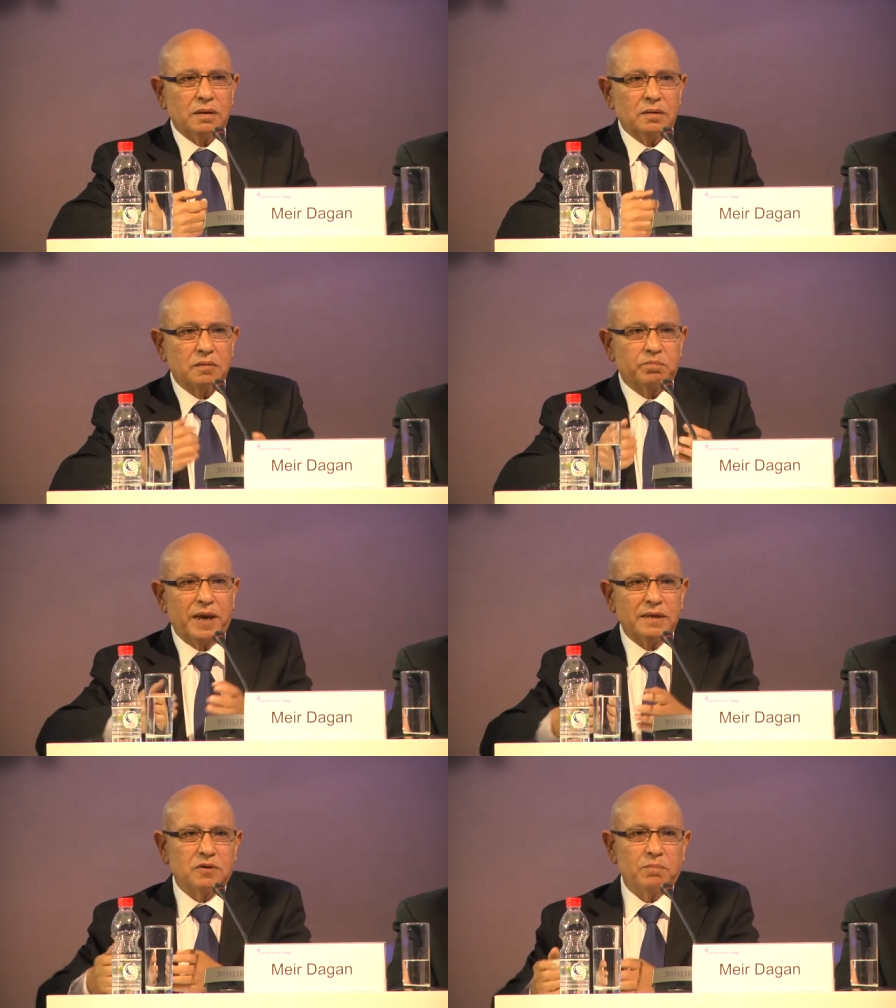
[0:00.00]
not
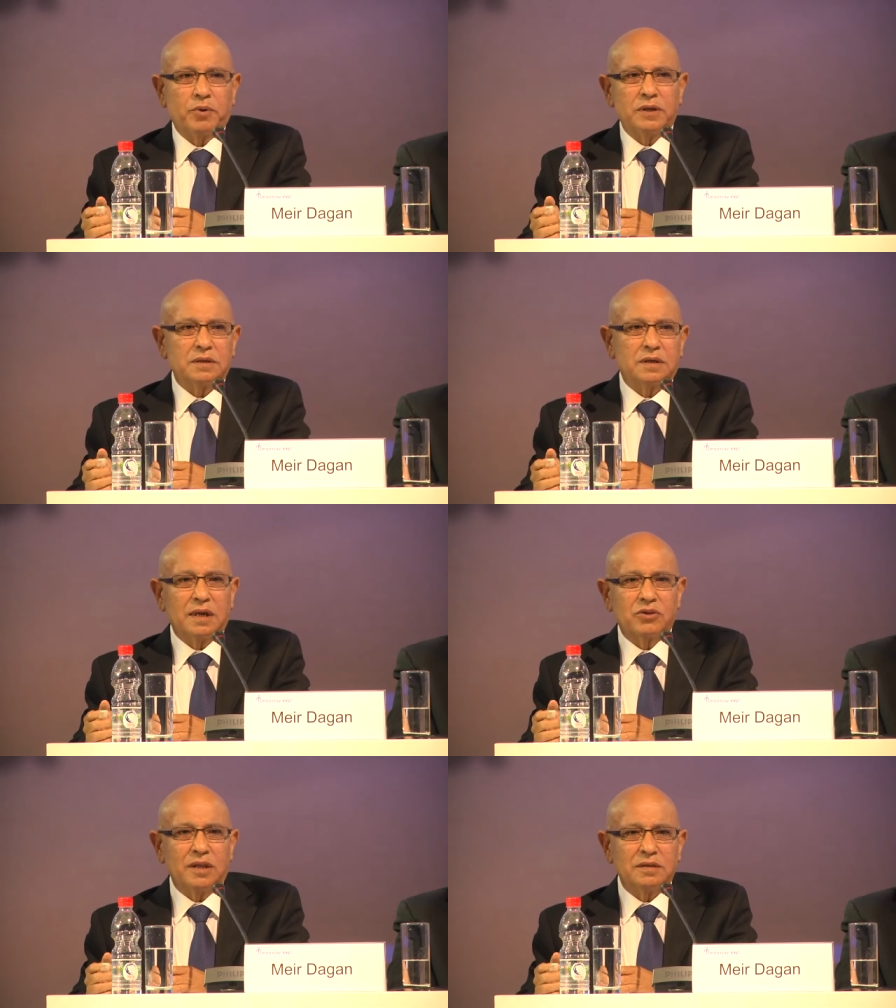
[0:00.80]
based on
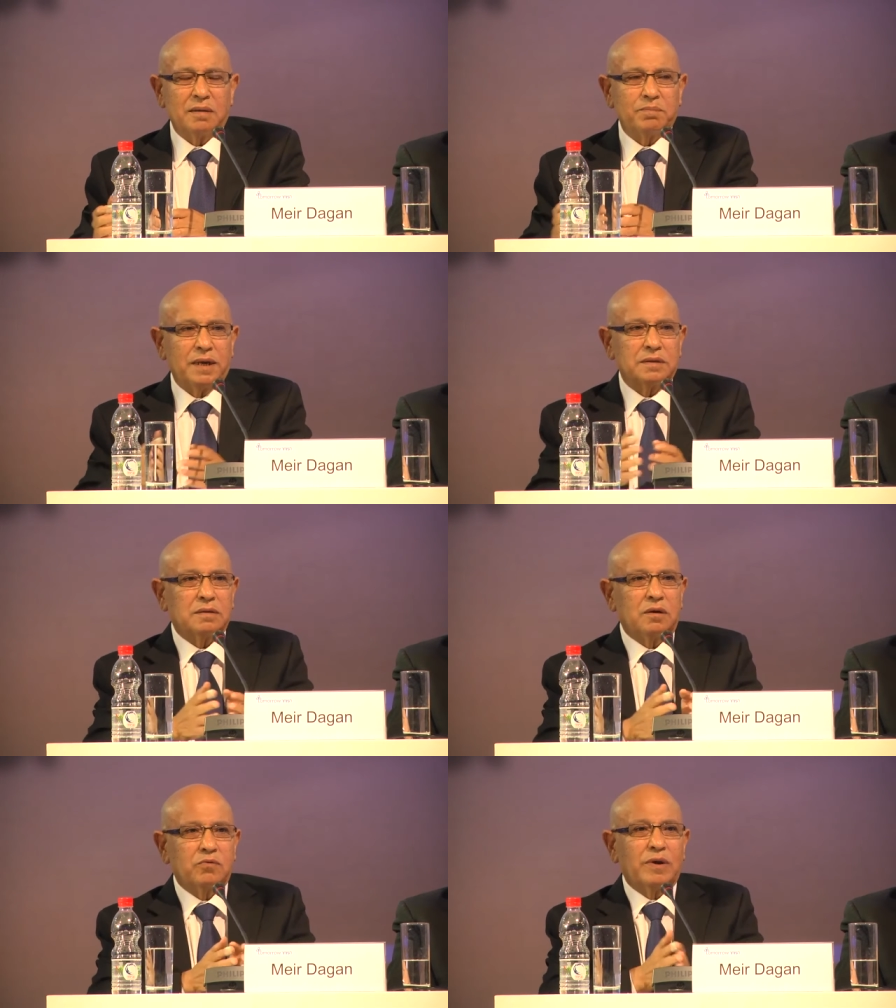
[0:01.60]
political agenda, but
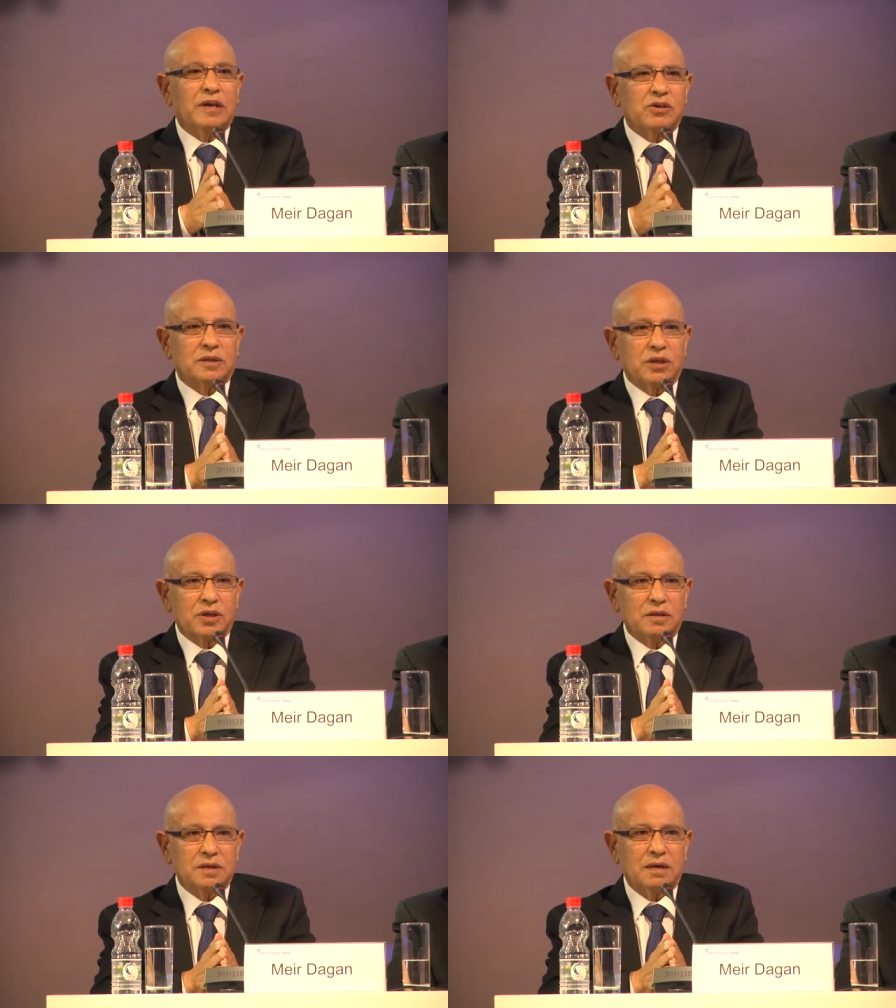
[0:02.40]
on religious
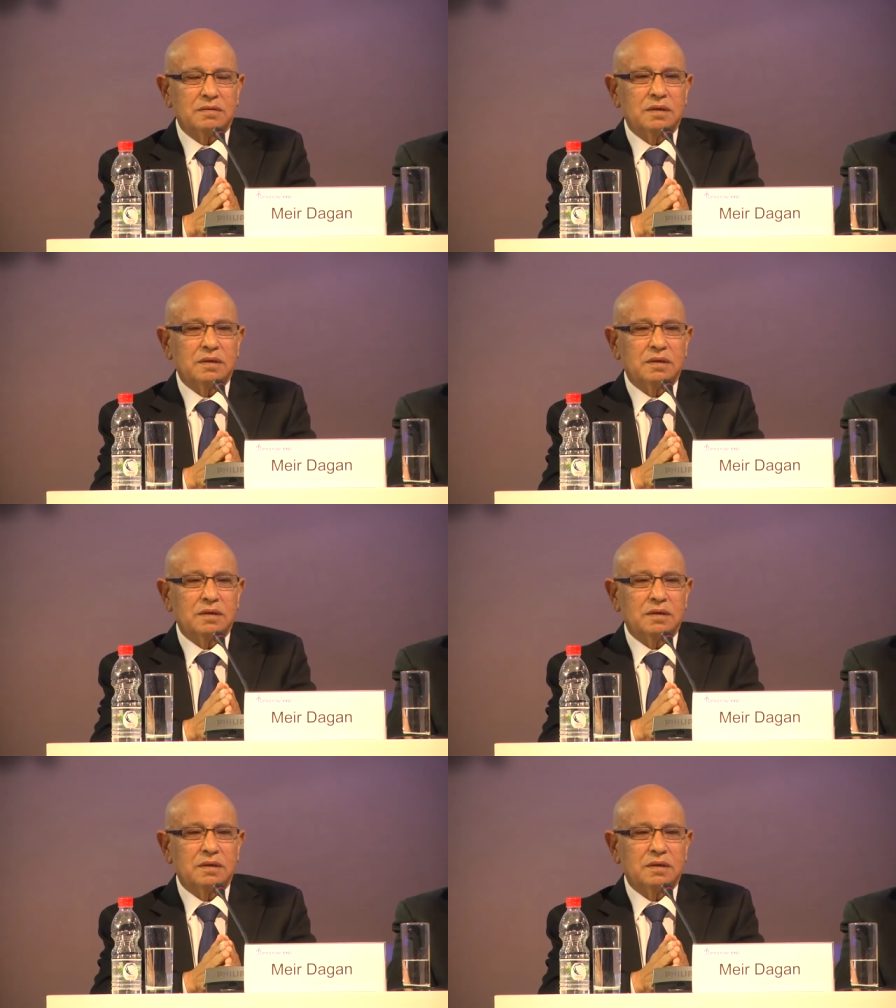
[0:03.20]
agenda.